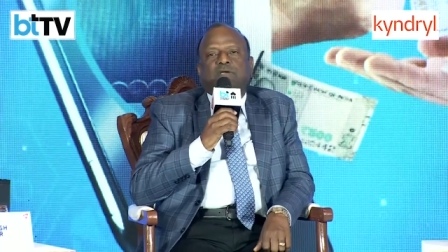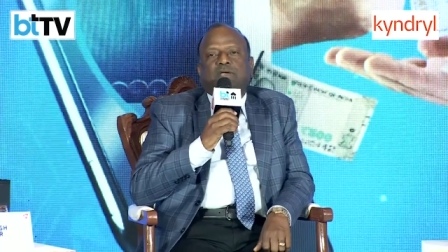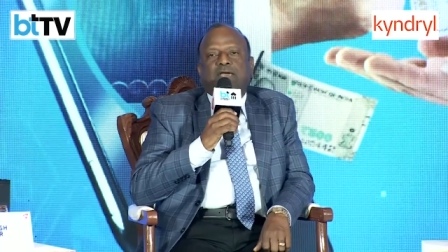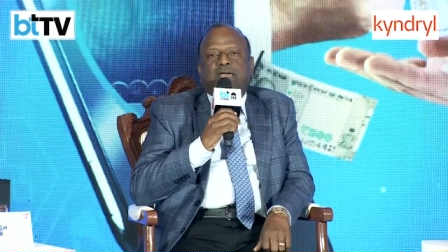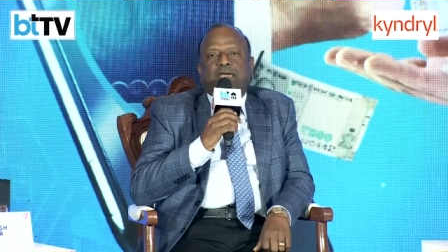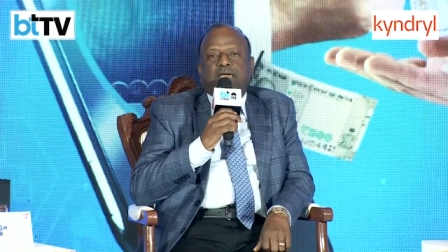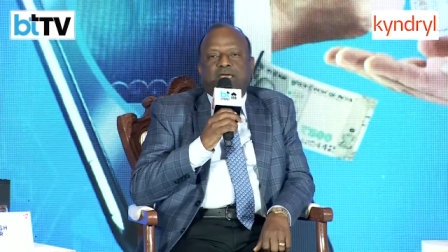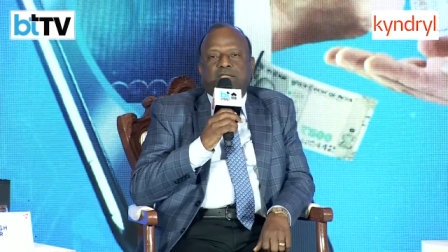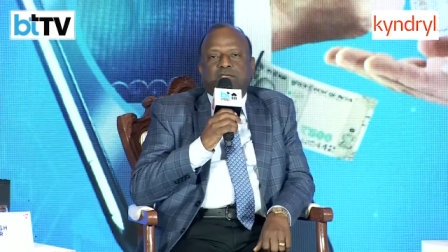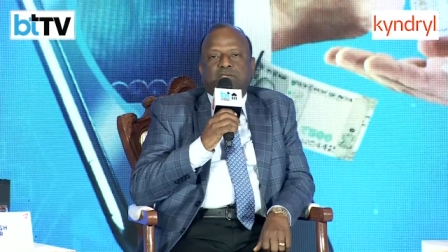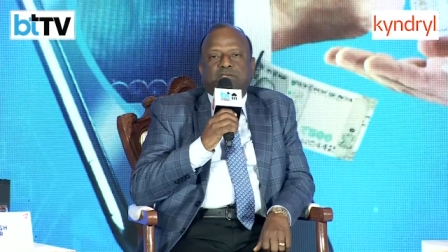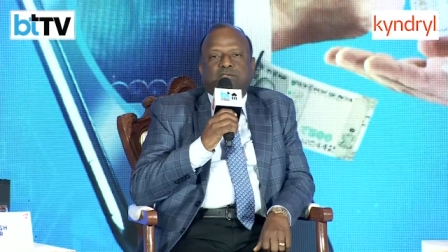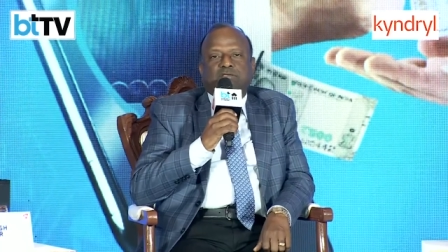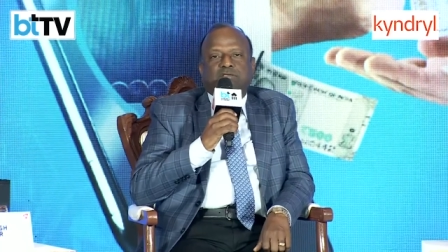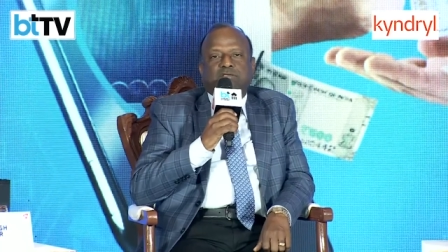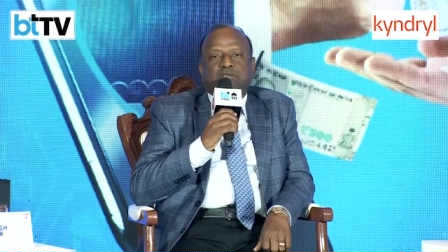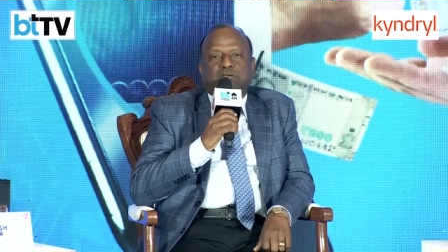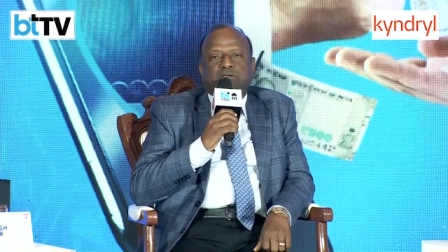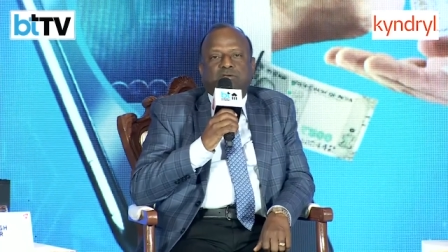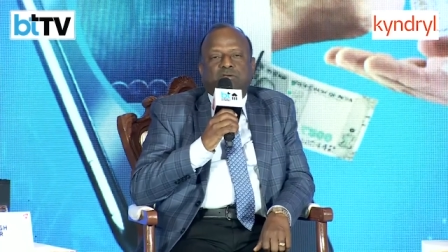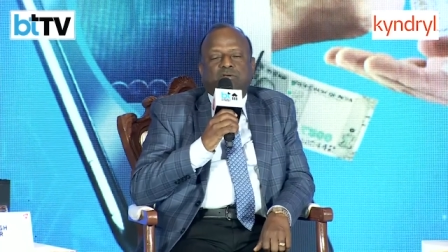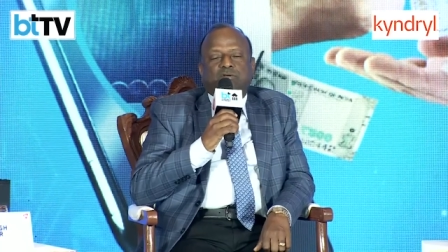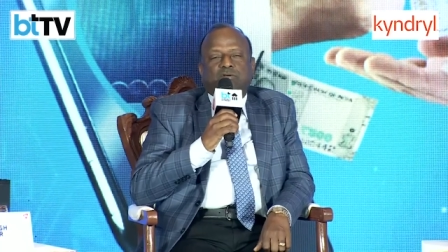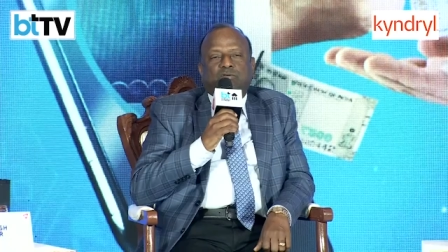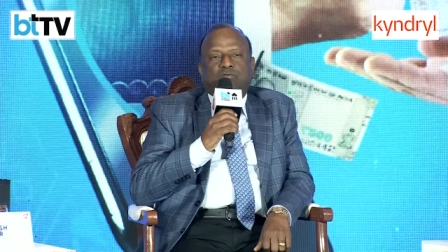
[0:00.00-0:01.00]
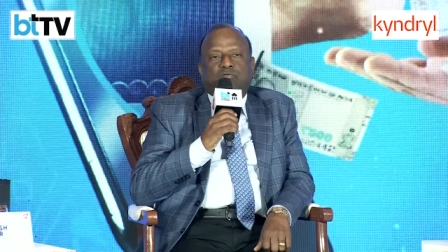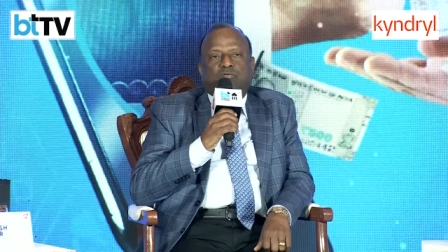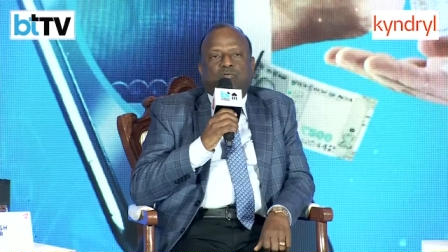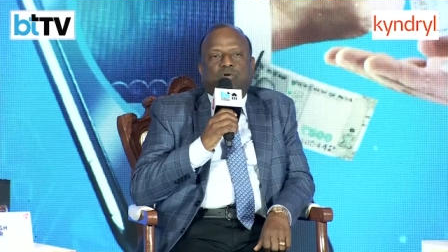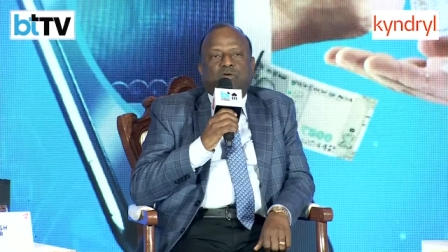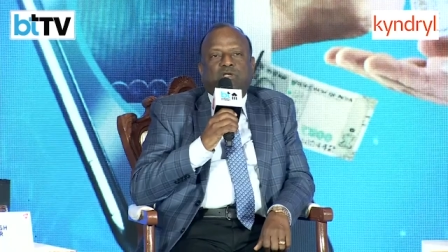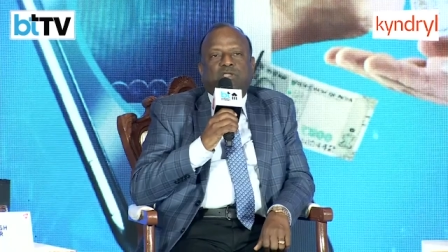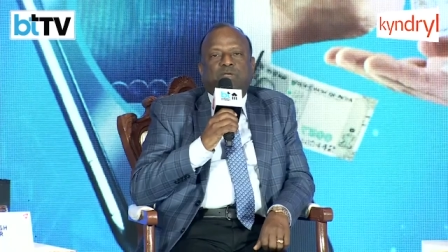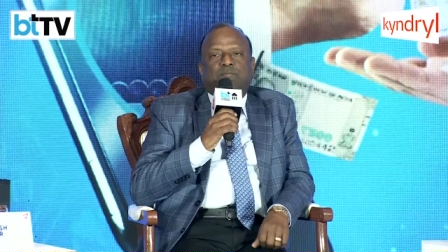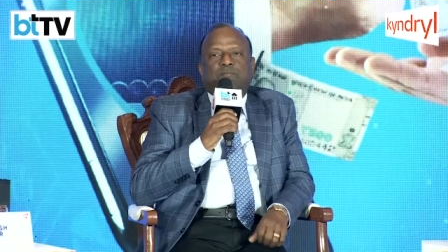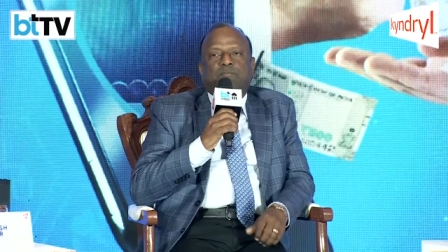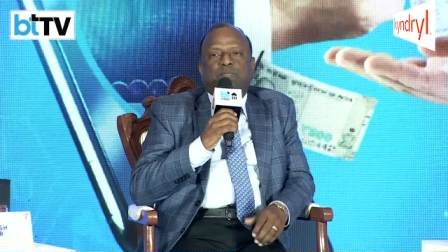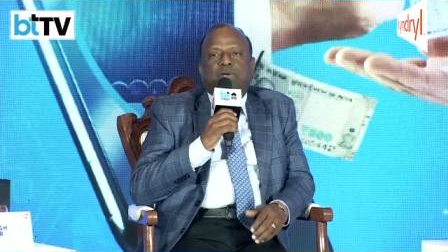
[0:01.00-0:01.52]
And
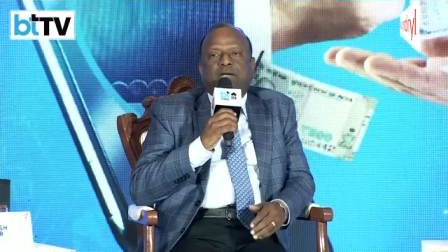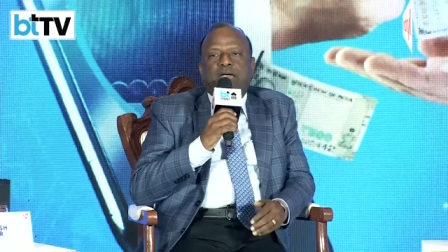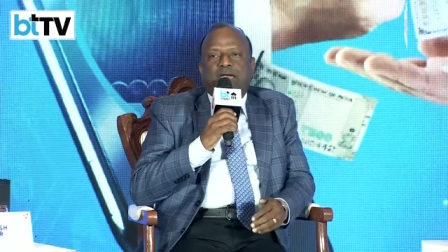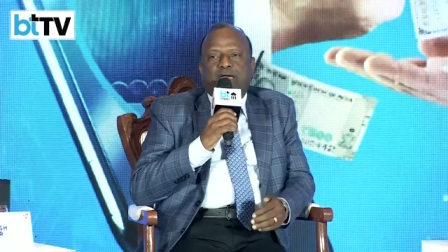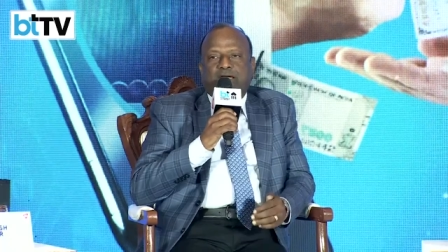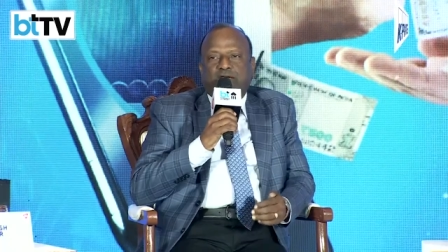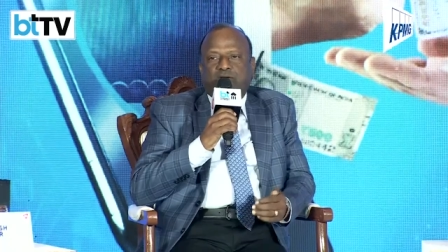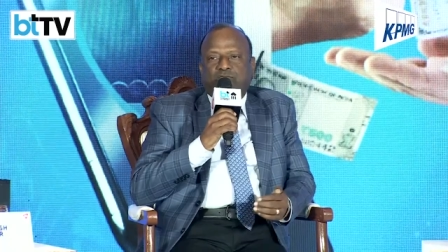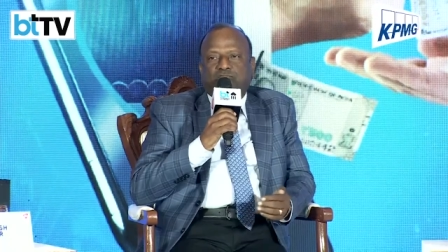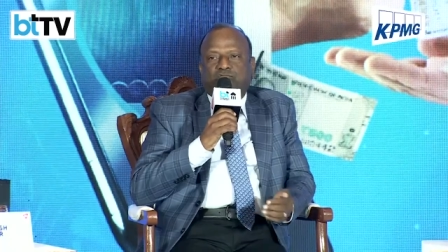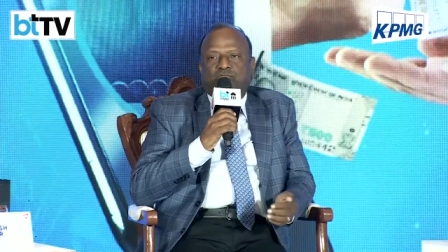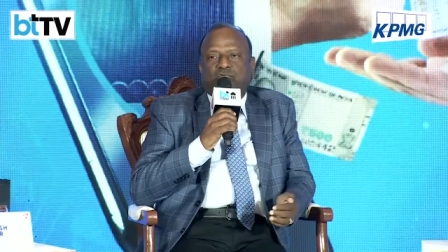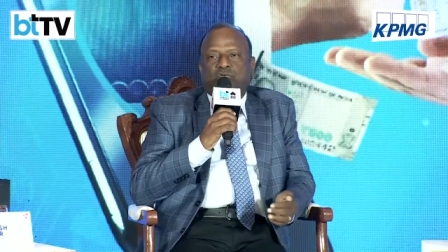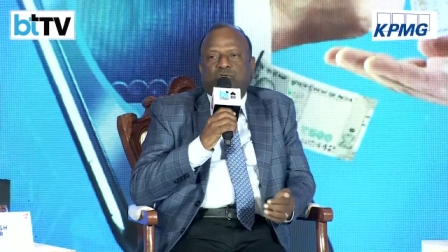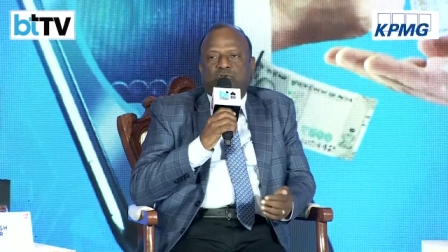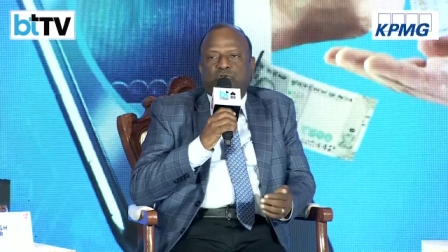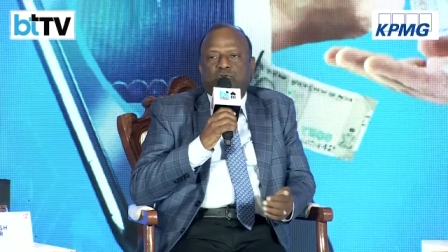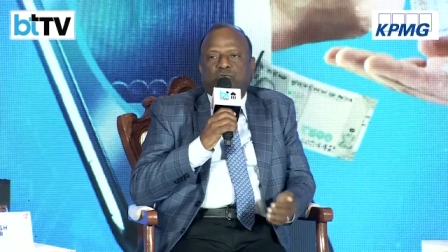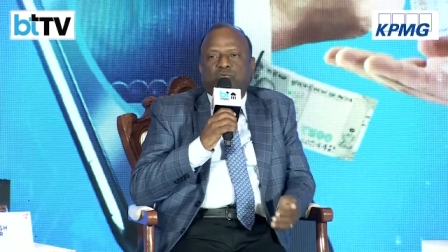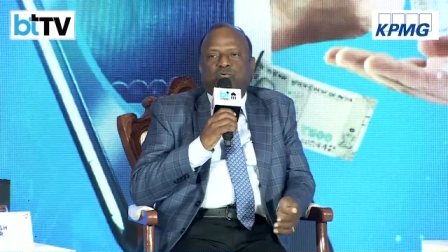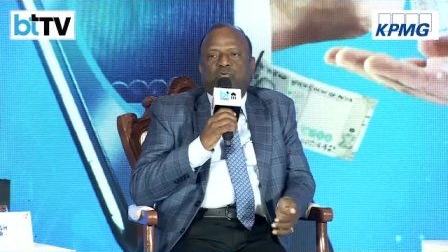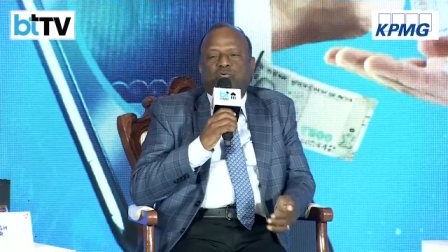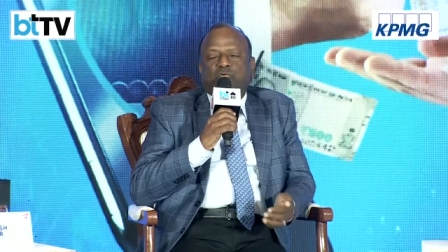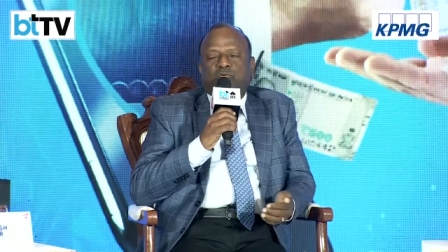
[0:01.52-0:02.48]
what a bank would do